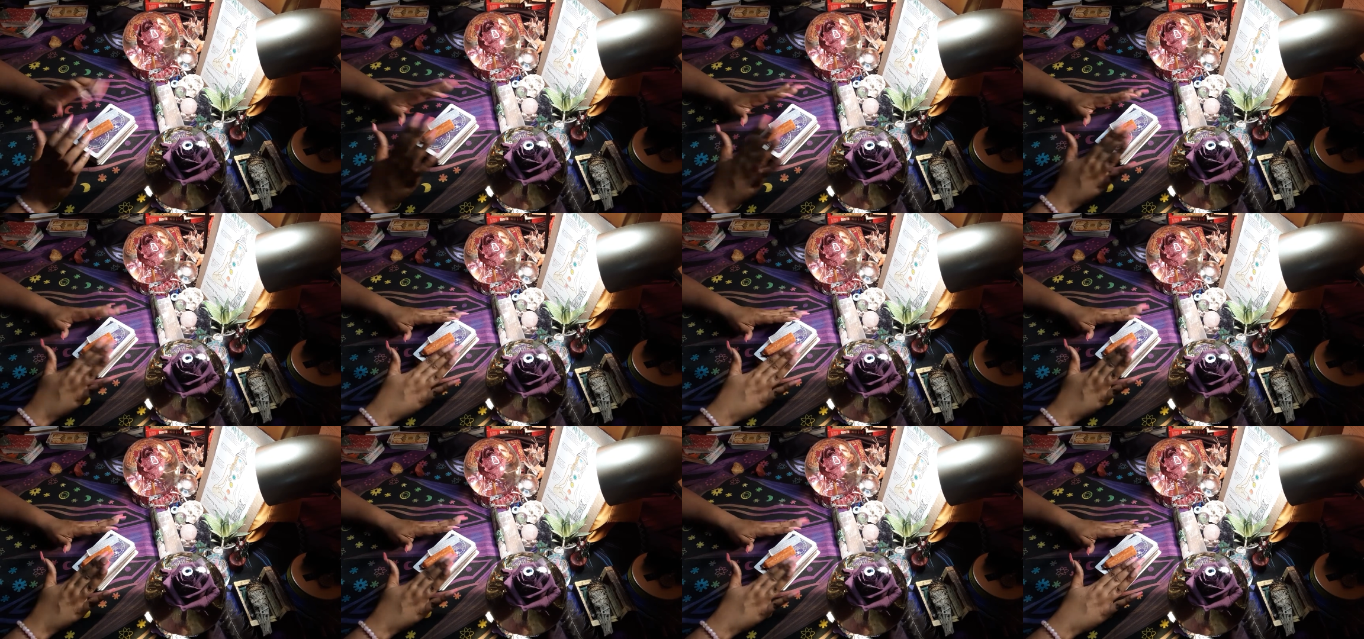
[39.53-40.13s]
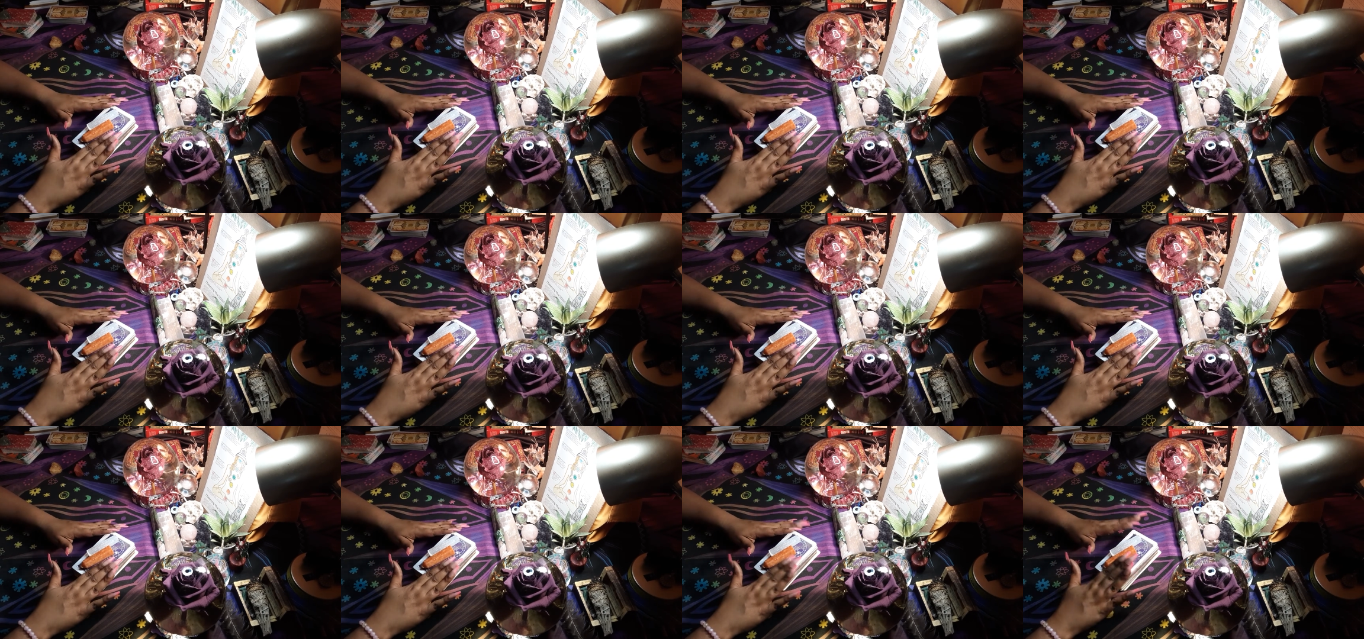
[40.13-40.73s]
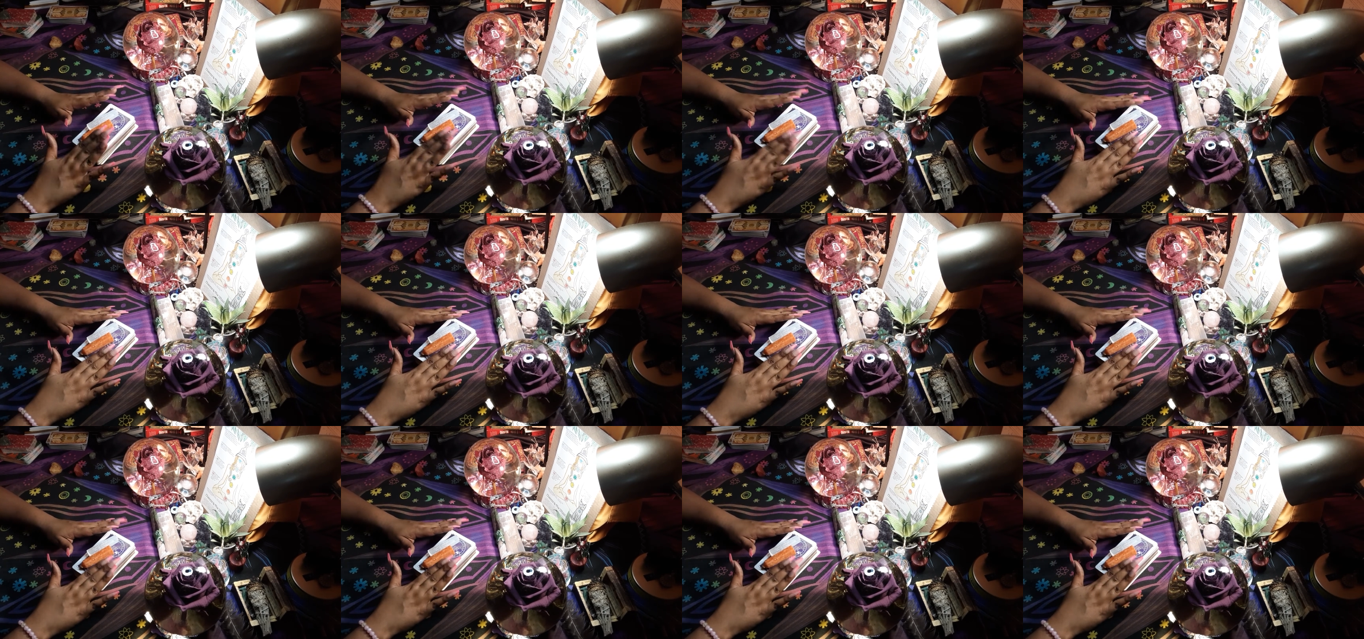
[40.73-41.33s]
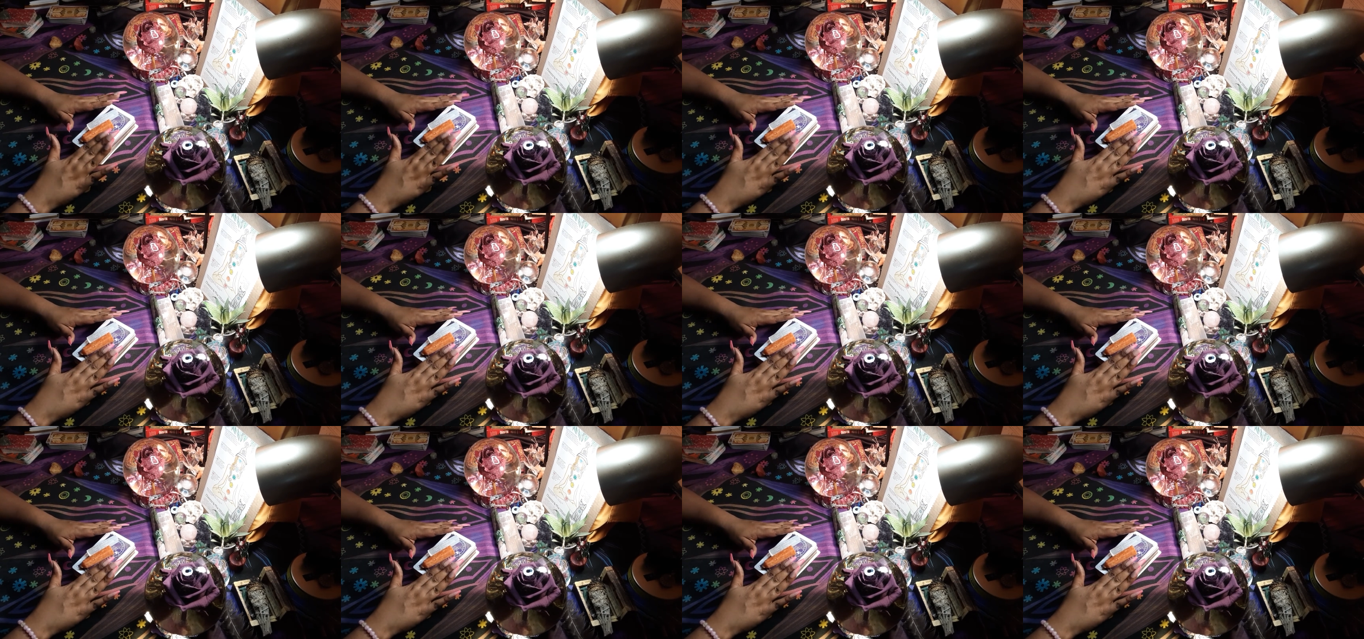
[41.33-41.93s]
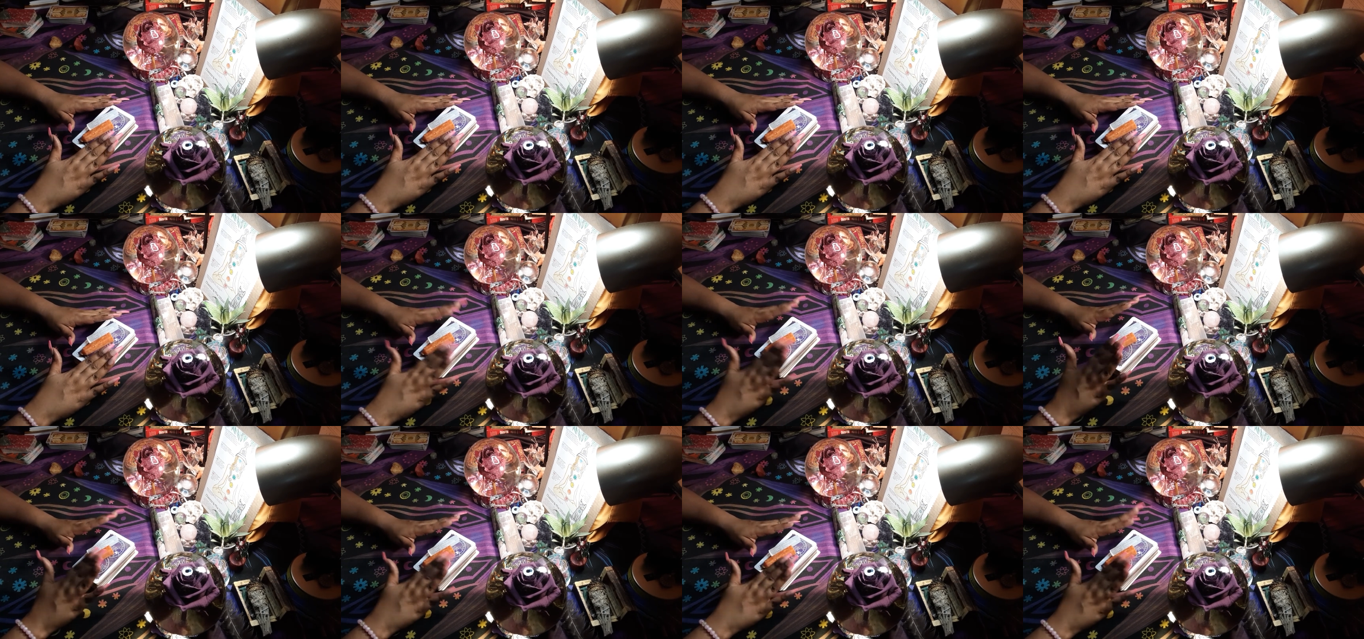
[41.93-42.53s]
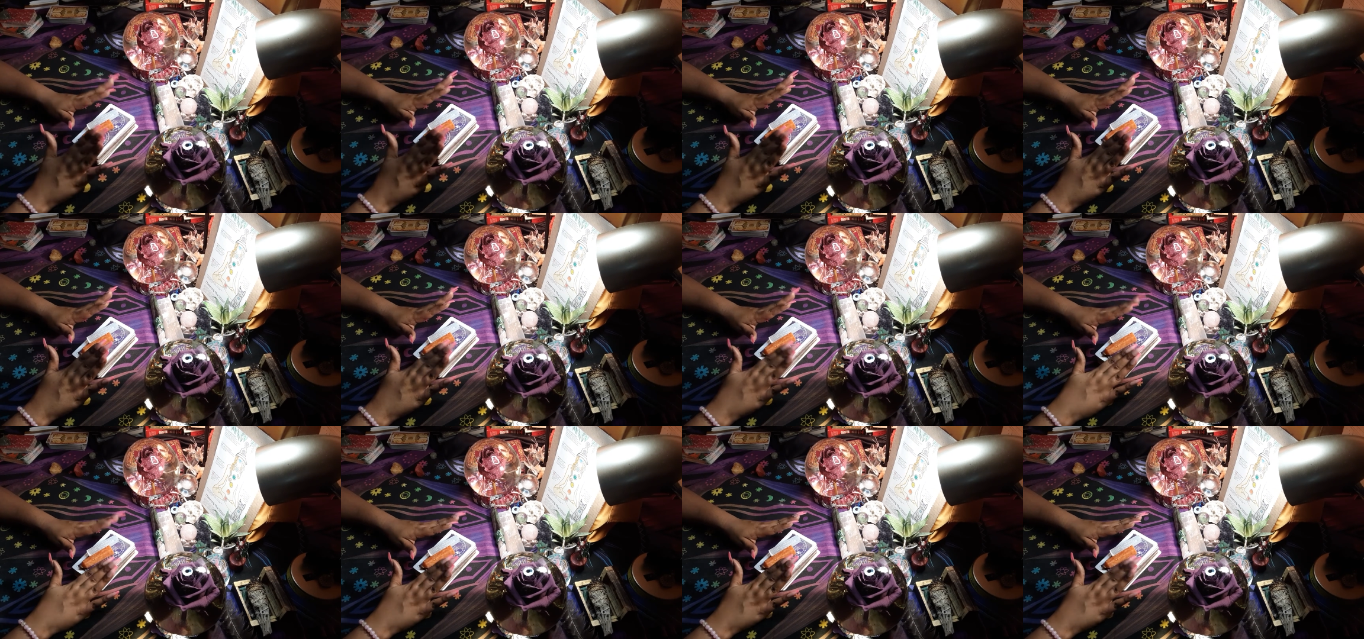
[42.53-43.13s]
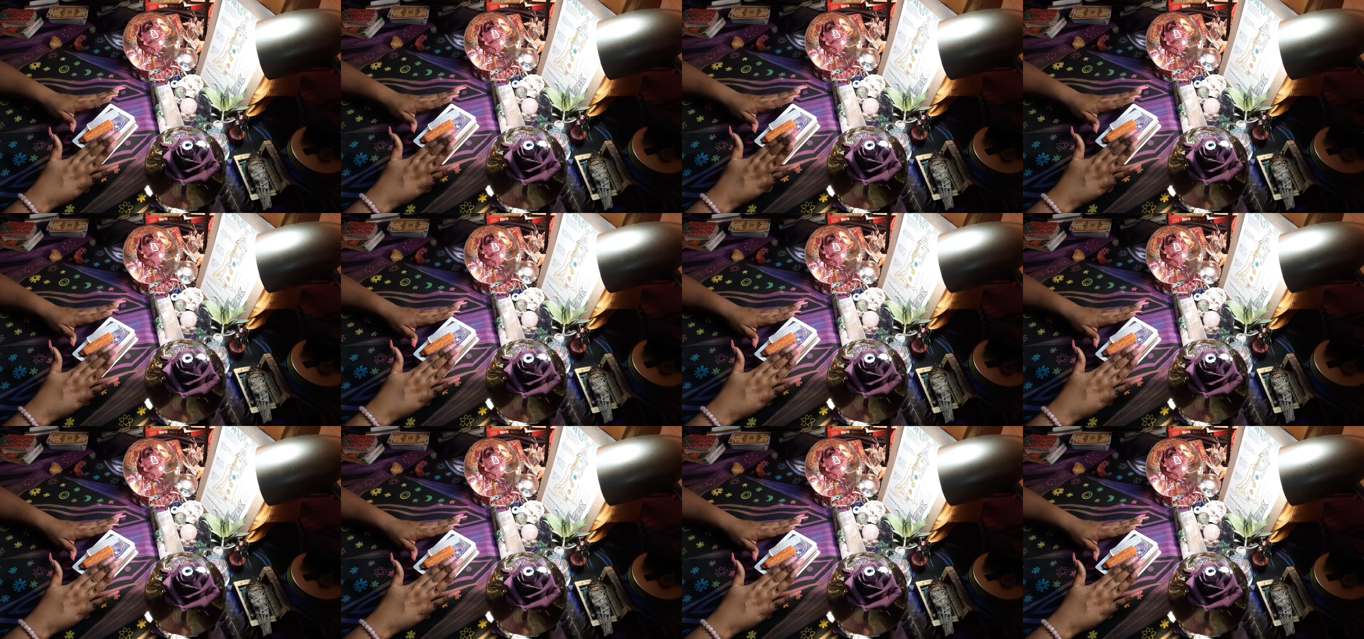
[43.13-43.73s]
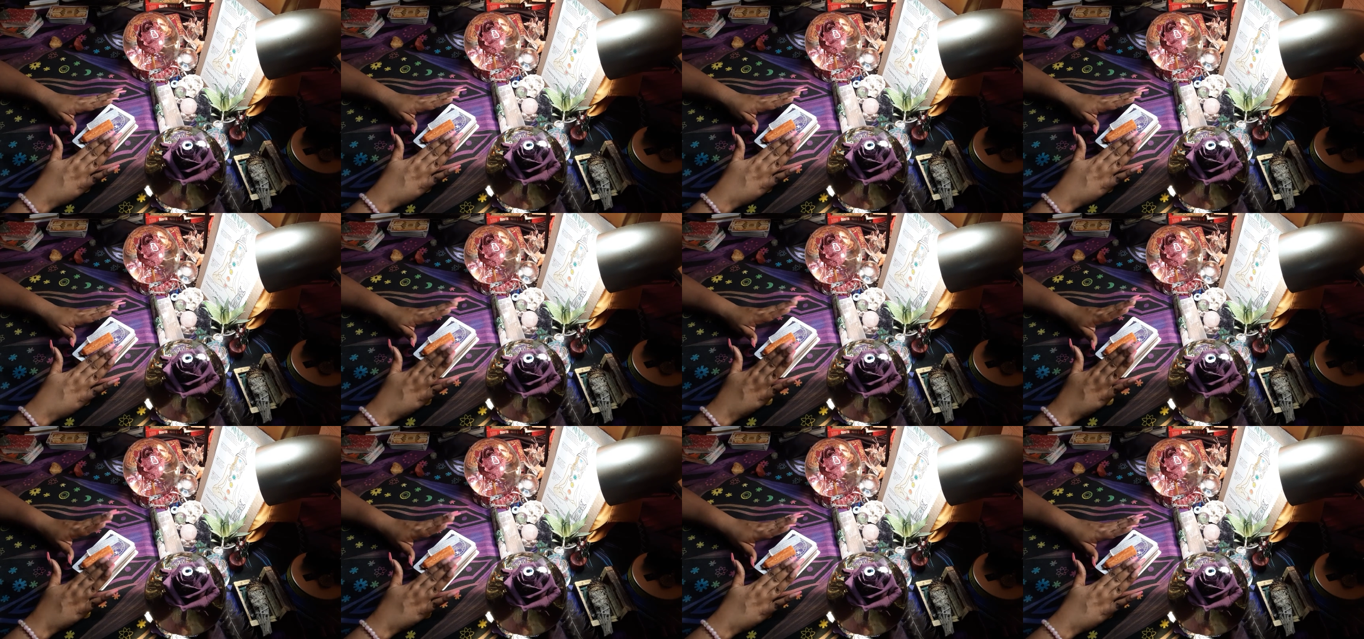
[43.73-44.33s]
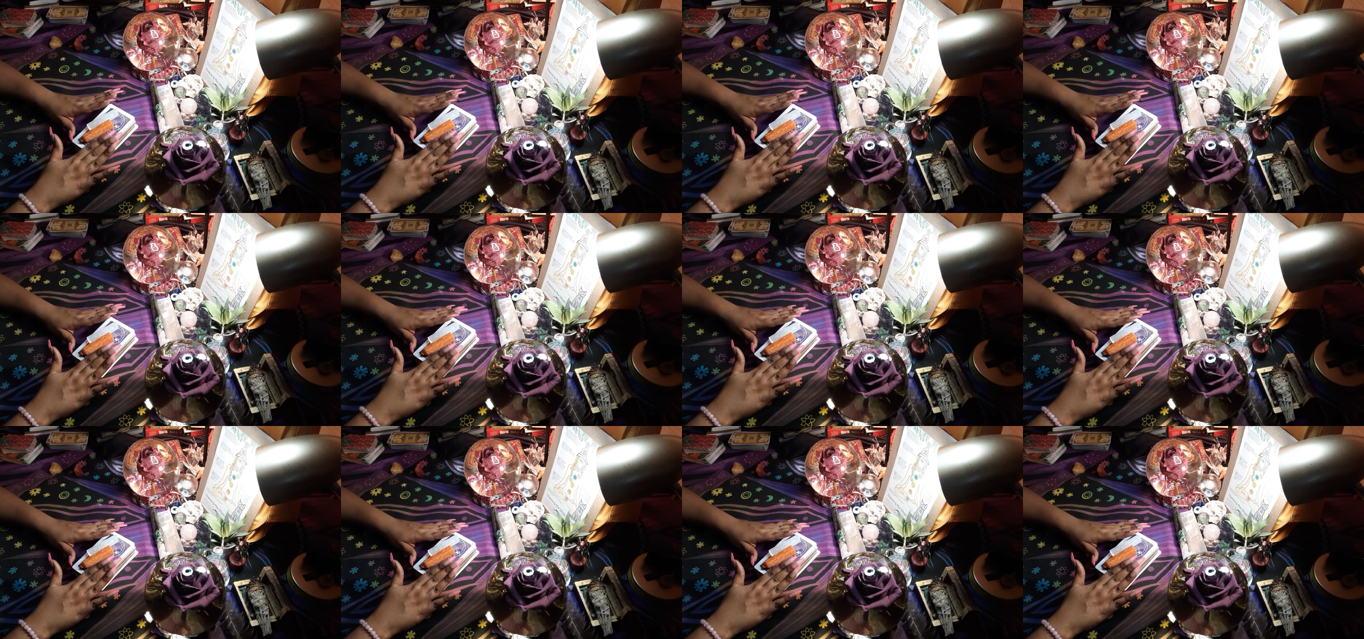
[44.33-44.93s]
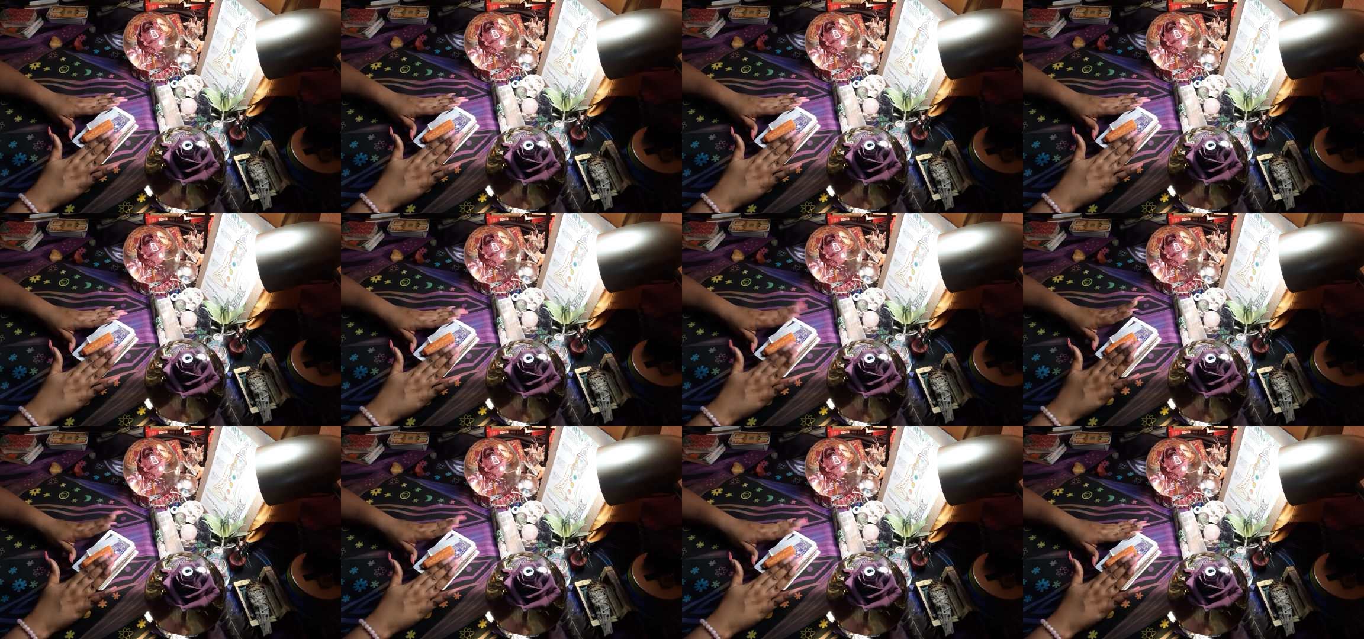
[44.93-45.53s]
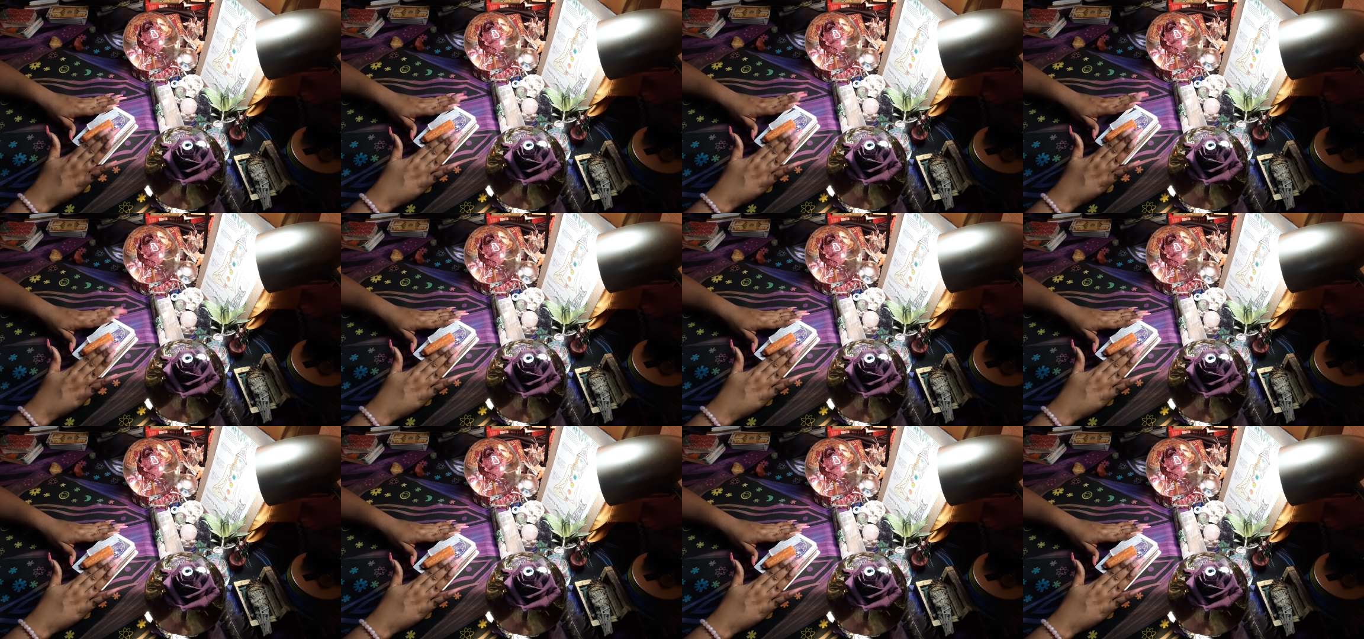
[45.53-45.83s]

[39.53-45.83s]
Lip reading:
Nobody's mouth can be seen.